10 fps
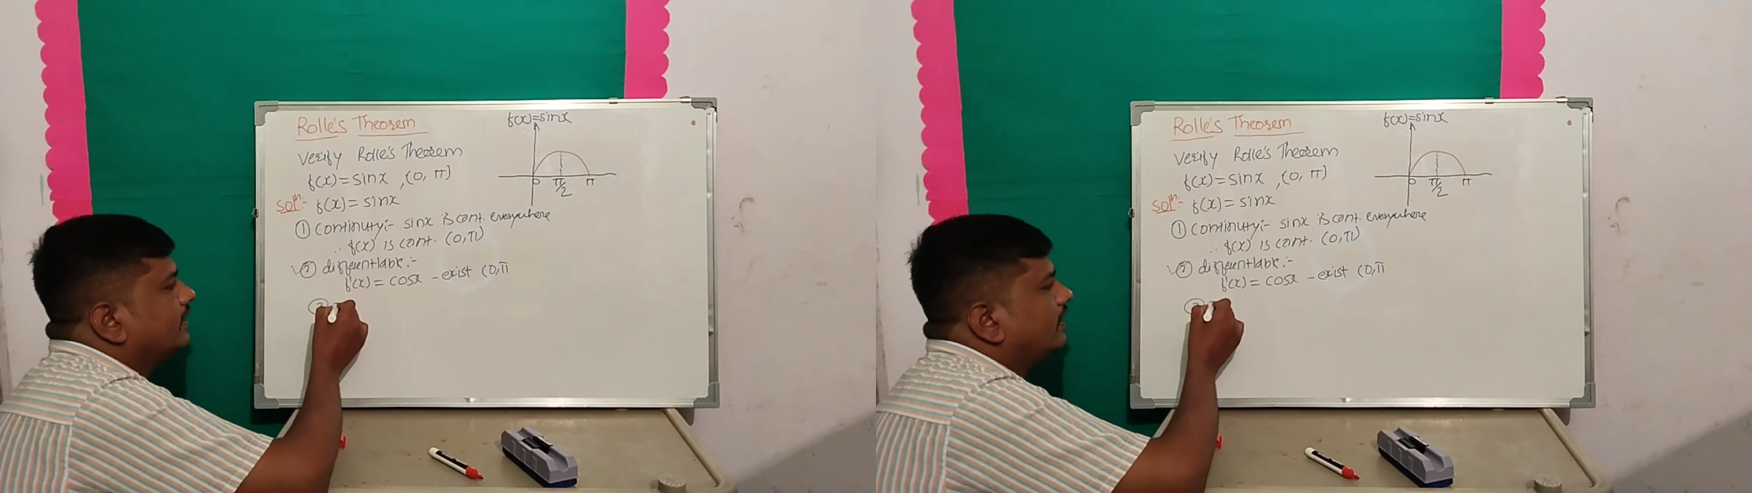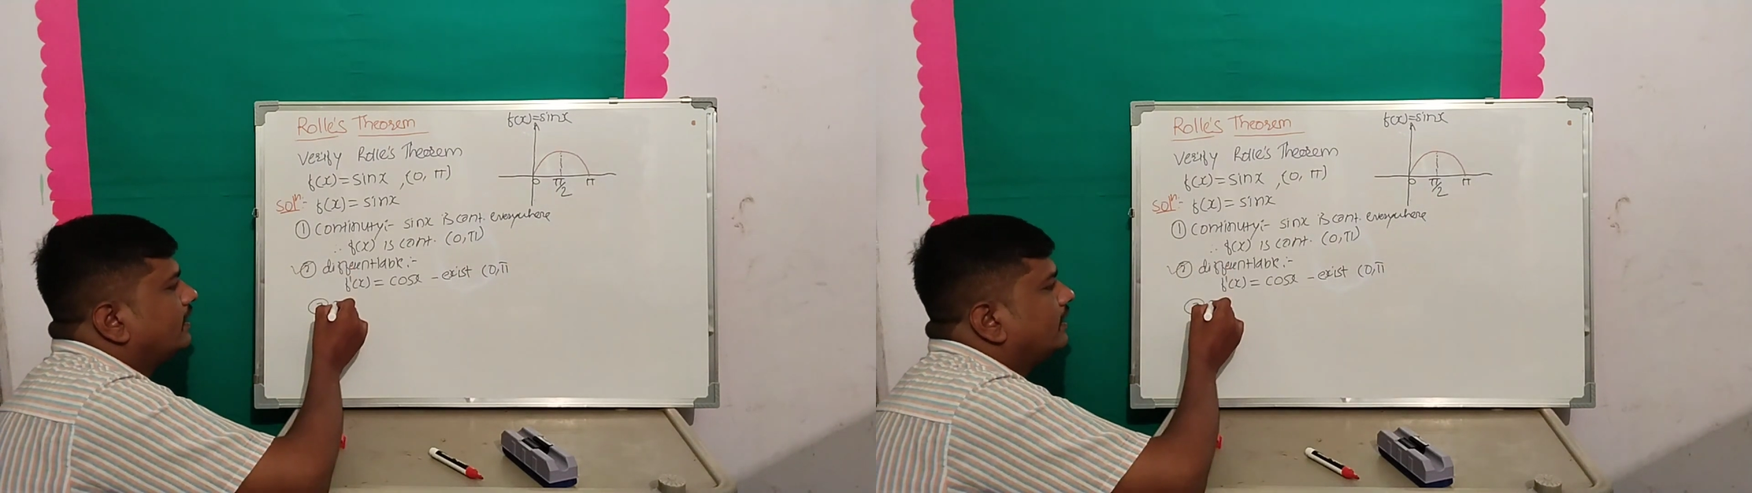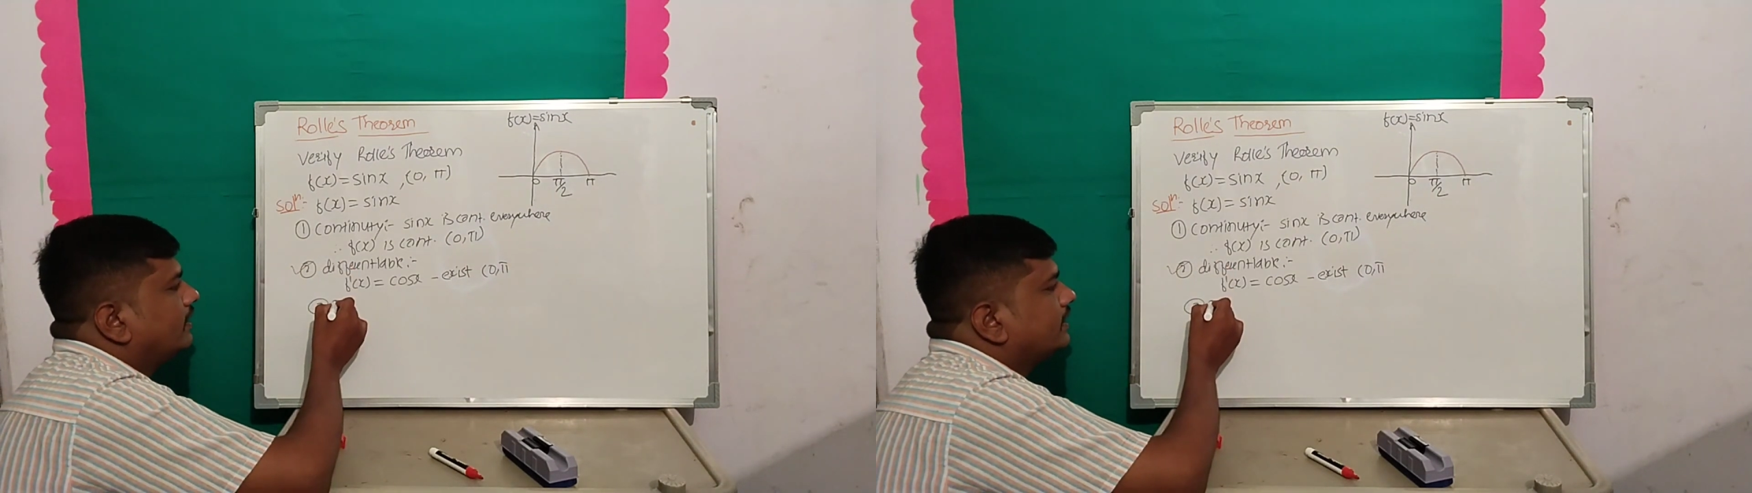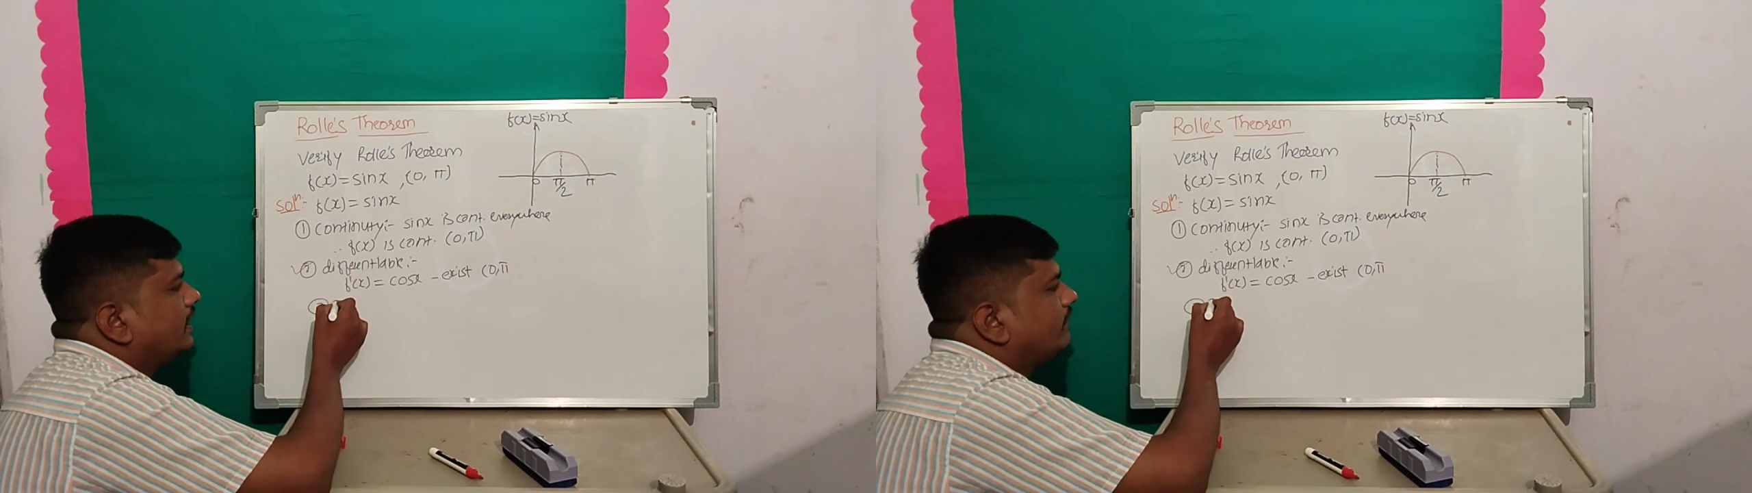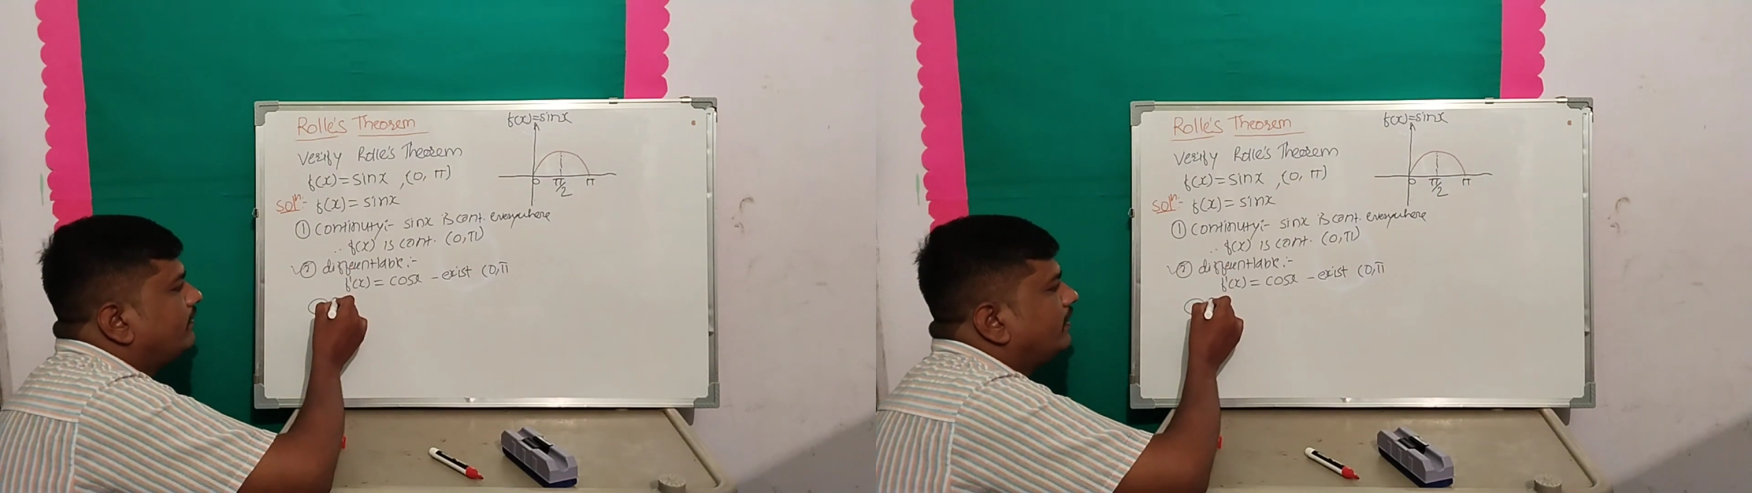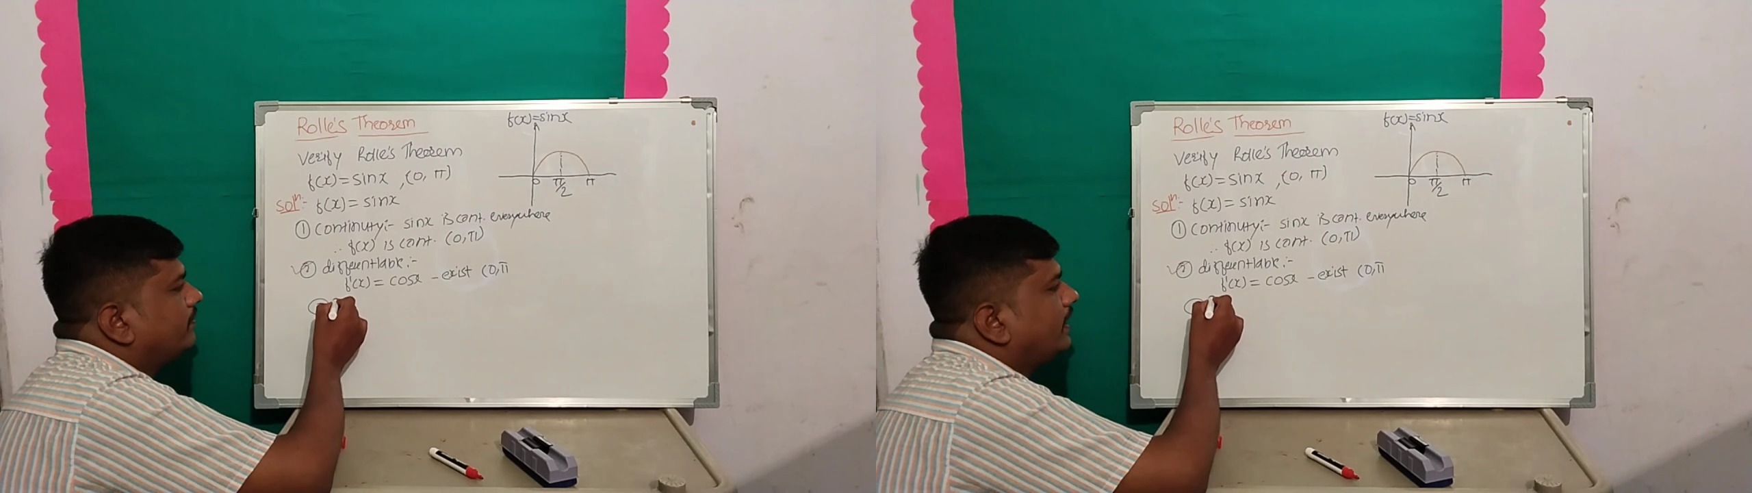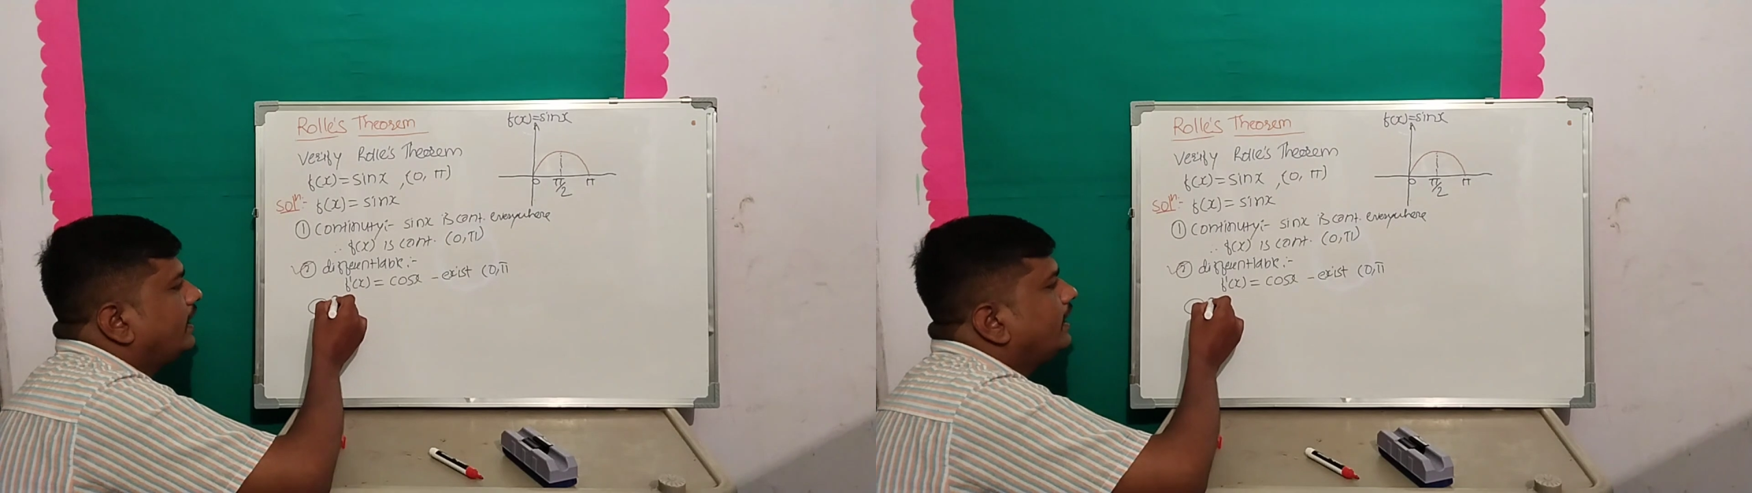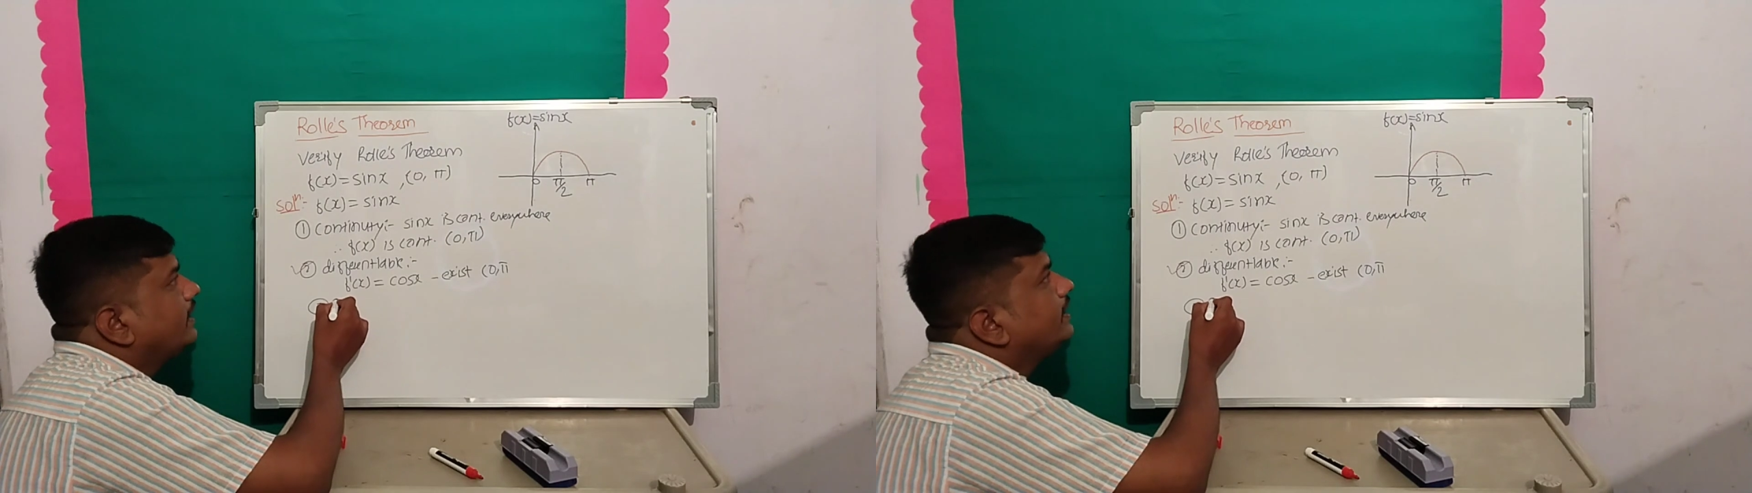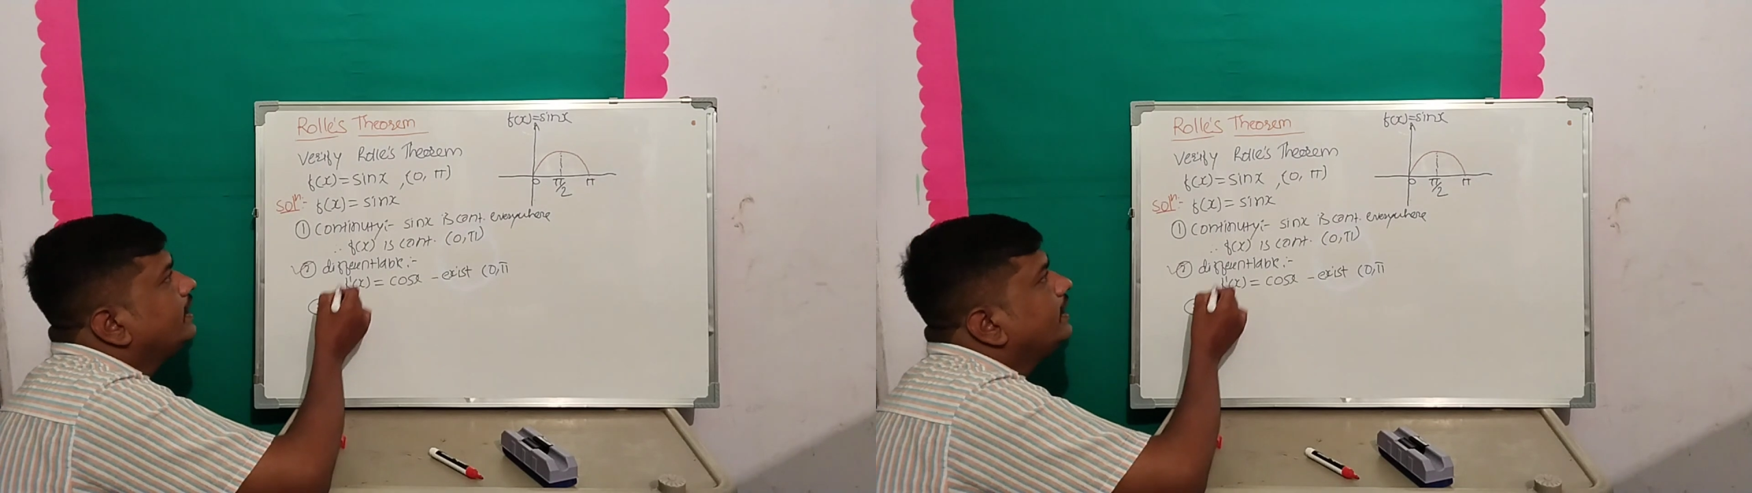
f of a,